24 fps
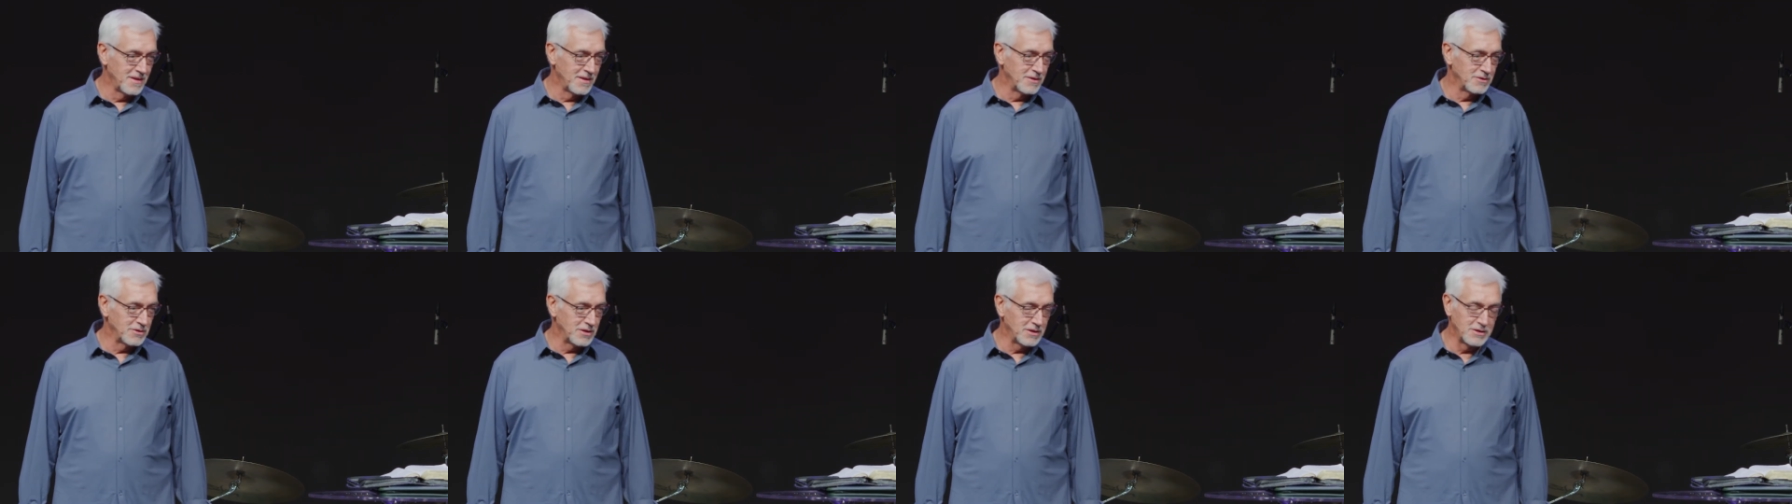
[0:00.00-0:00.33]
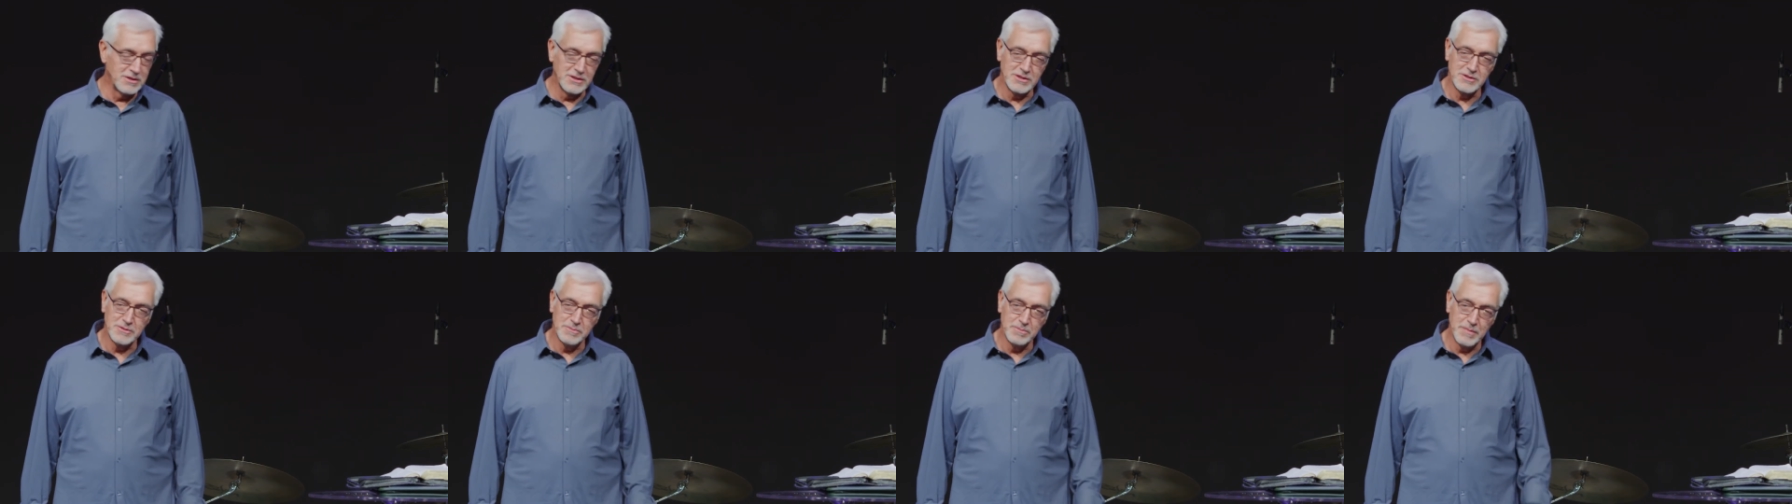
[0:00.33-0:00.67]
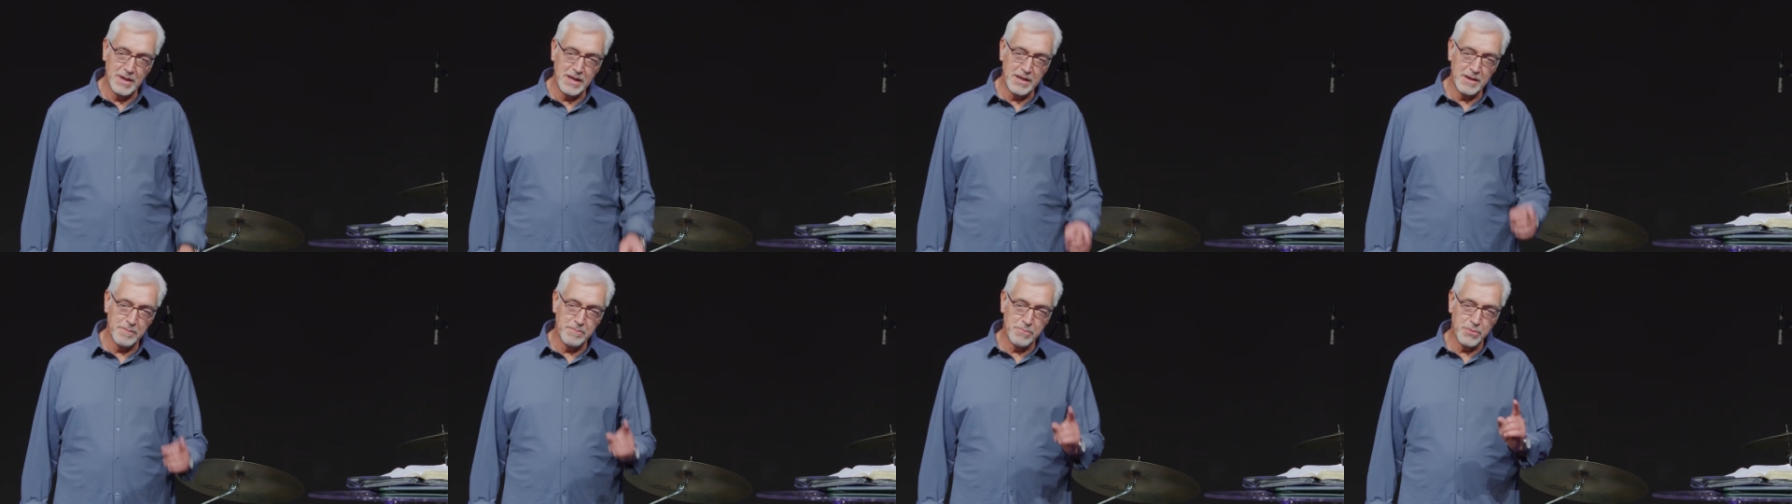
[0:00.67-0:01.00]
Jesus
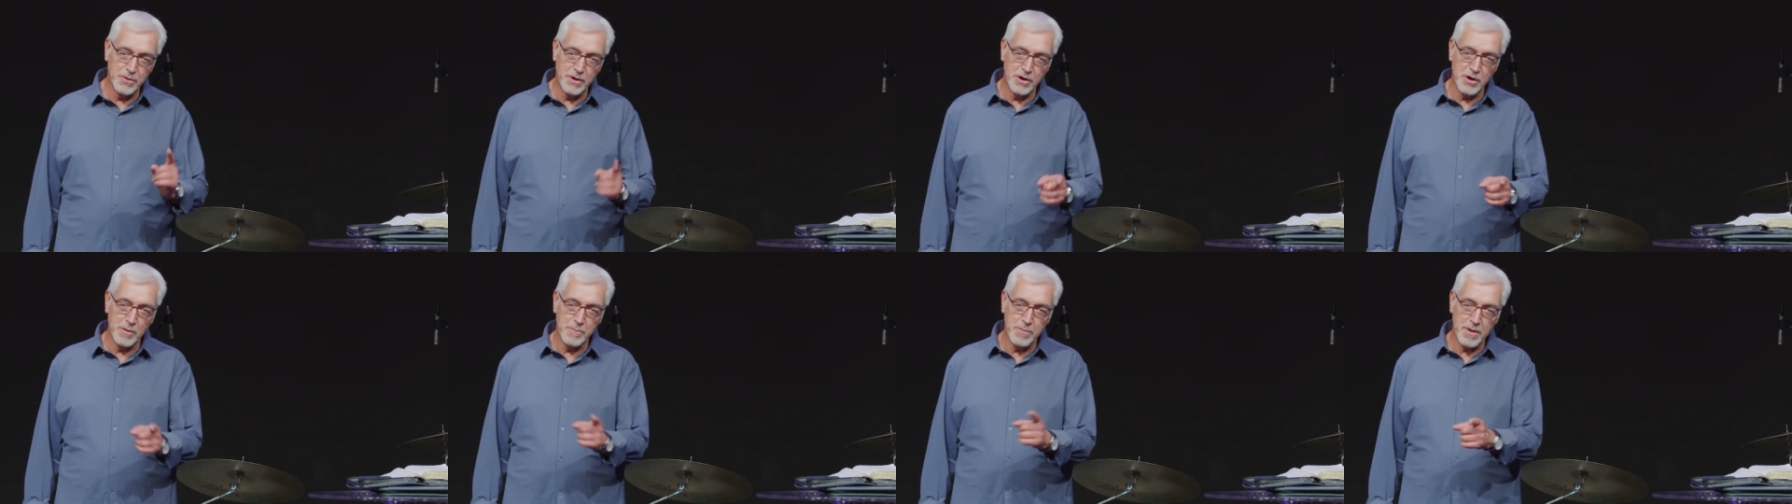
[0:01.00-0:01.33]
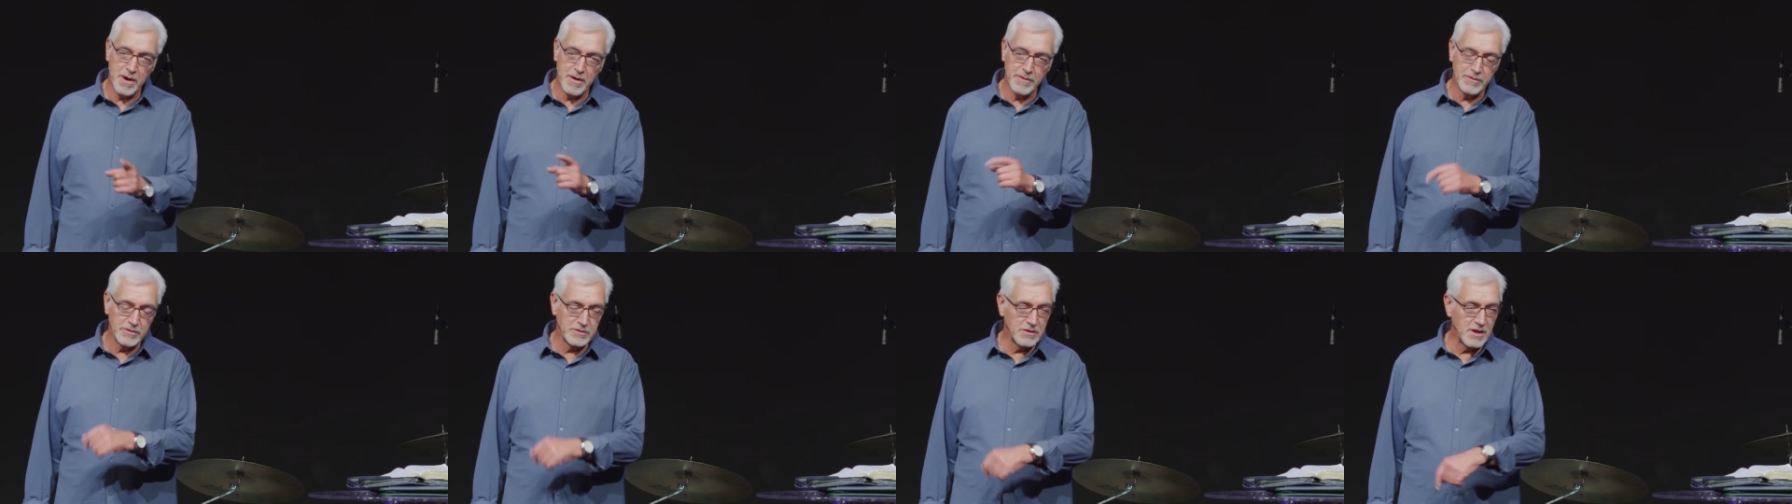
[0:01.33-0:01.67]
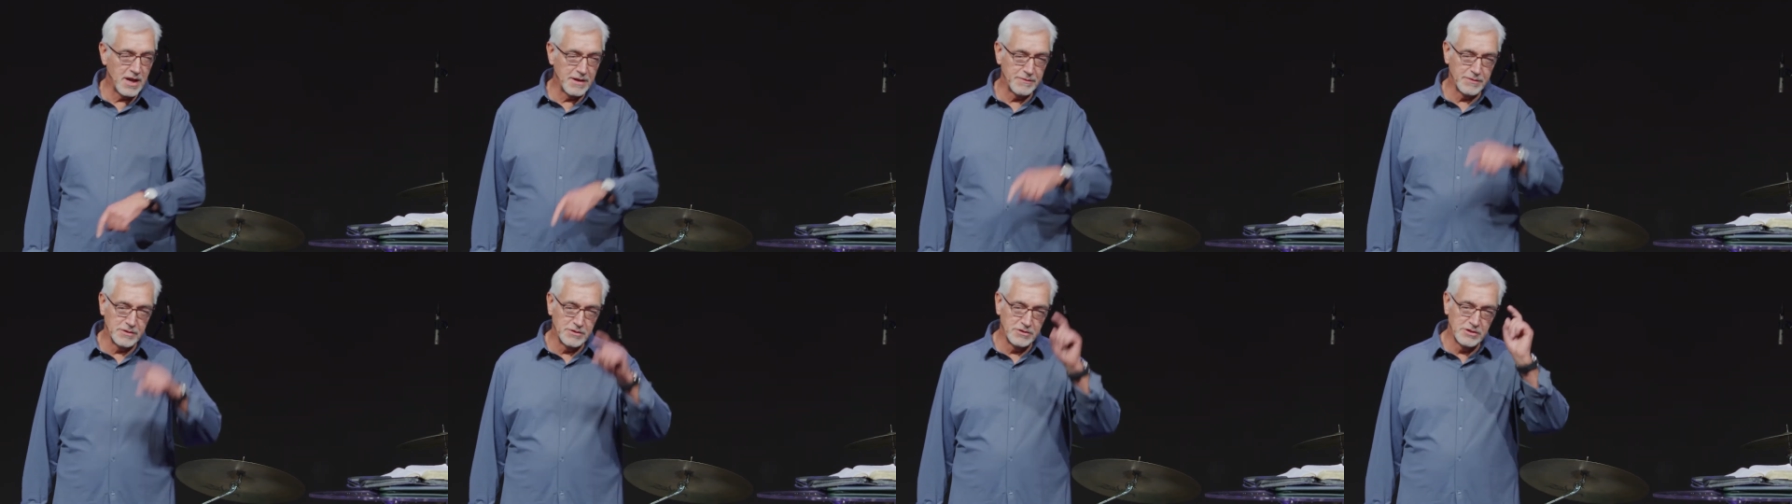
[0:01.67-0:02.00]
made a prayer part of his
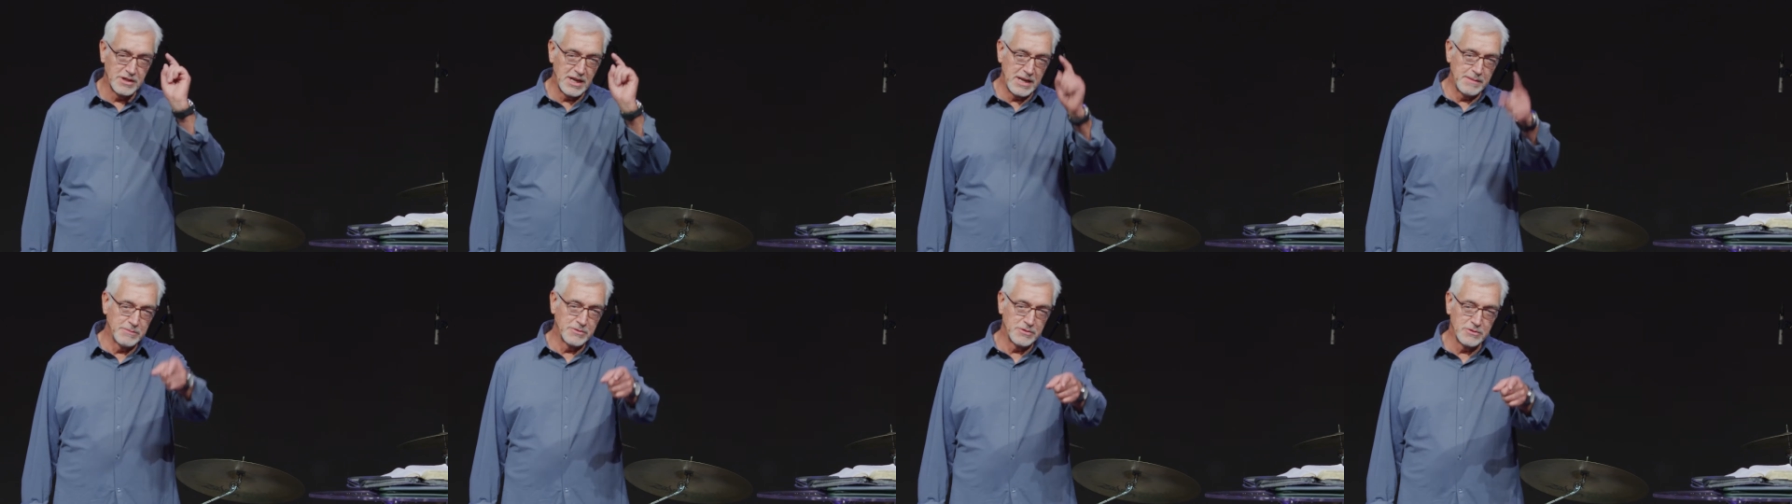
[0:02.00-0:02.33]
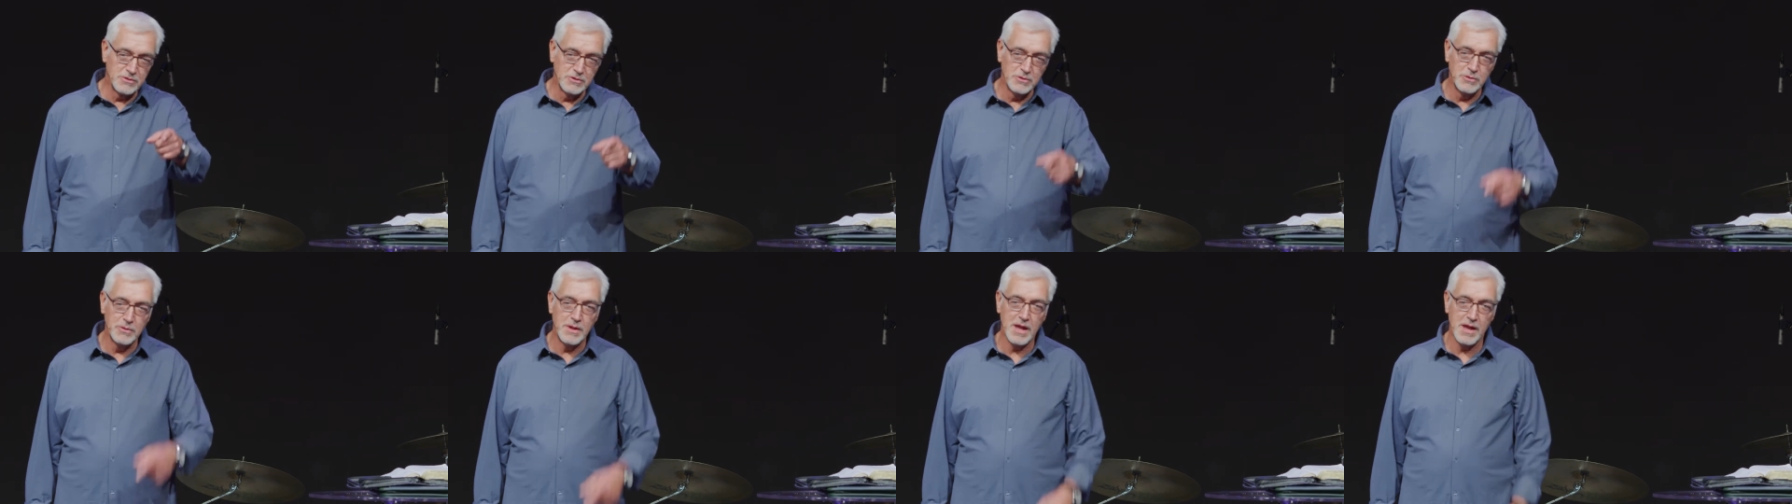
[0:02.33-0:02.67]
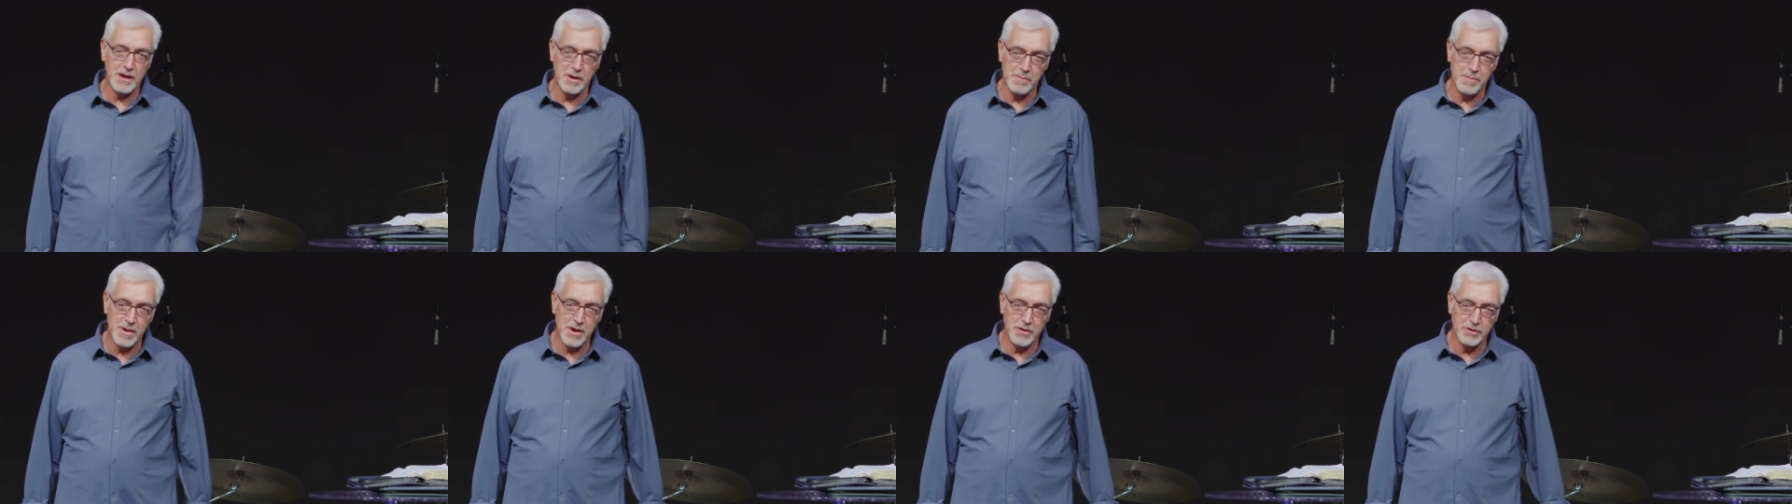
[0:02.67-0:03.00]
life, and James knew
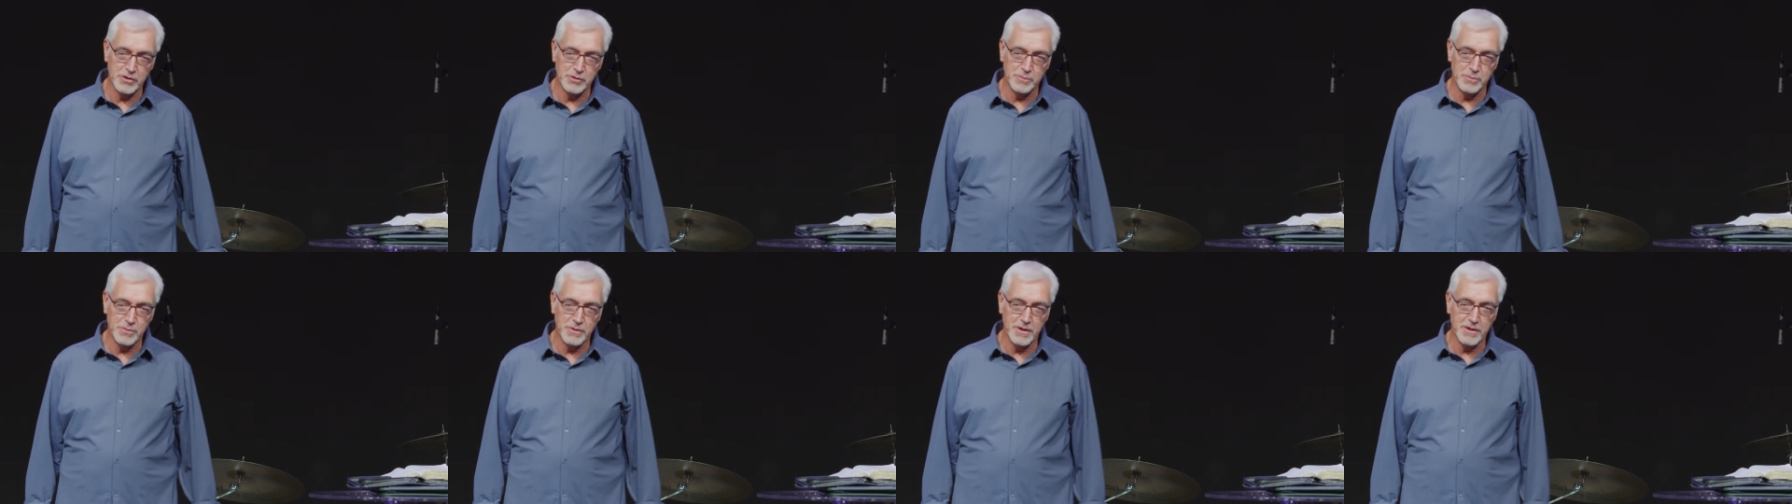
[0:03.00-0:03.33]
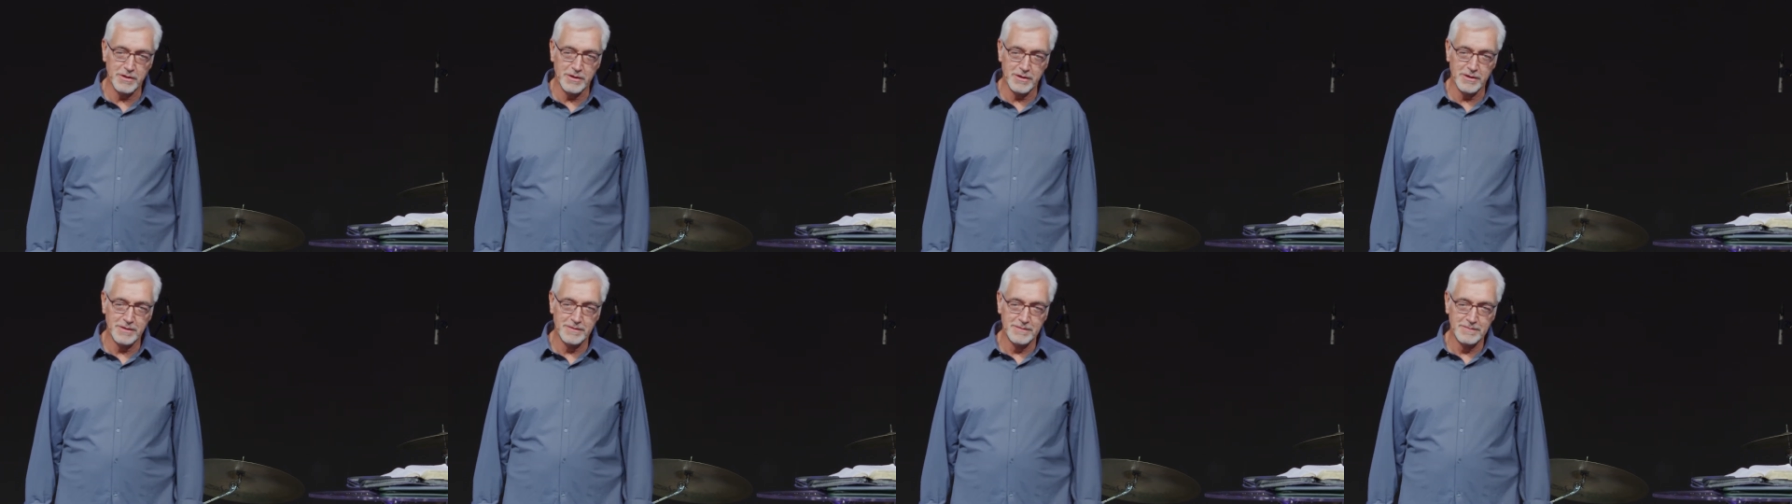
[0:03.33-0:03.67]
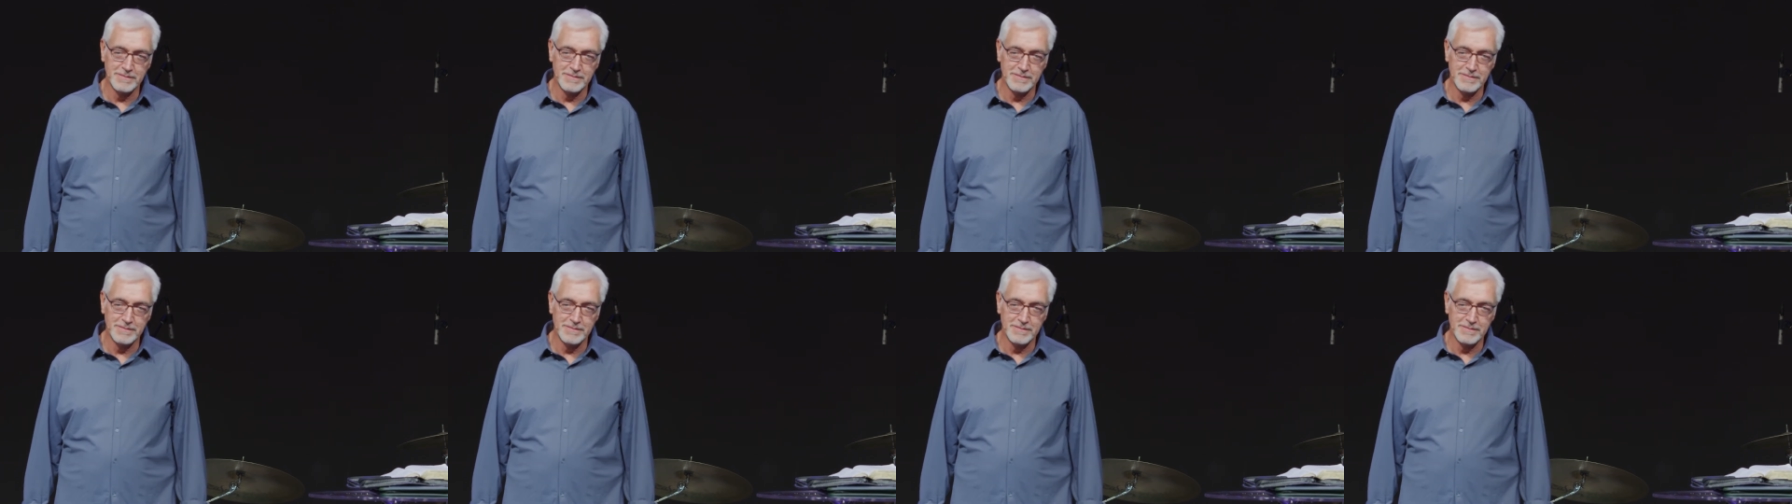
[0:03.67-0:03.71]
that about his brother.